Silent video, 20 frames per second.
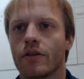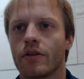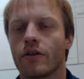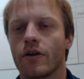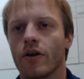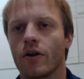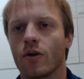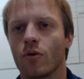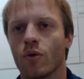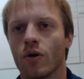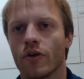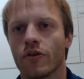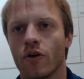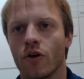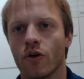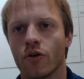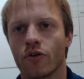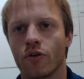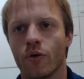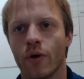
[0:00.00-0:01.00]
there was
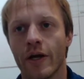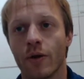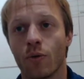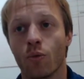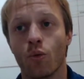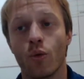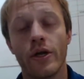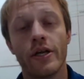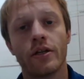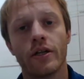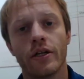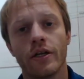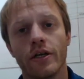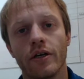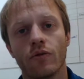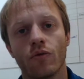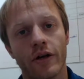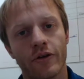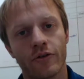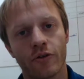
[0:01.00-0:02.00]
also a
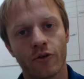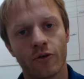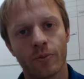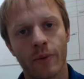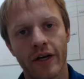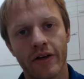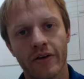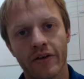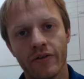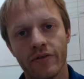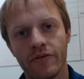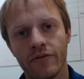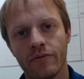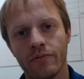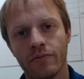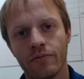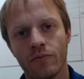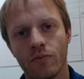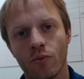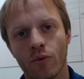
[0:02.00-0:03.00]
weekly retrospective
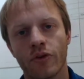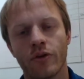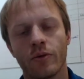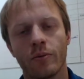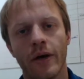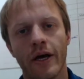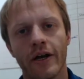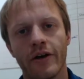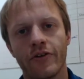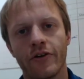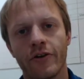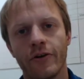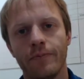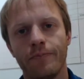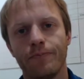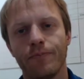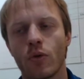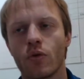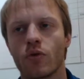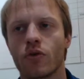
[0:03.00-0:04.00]
with the manager,
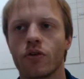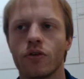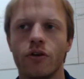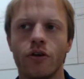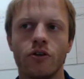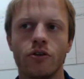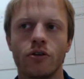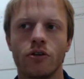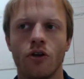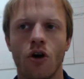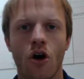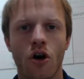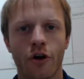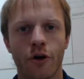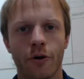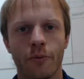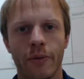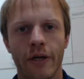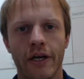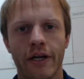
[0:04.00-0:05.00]
which was a little
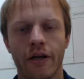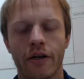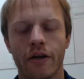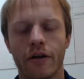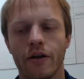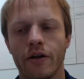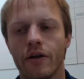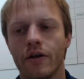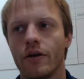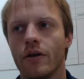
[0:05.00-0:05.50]
longer meeting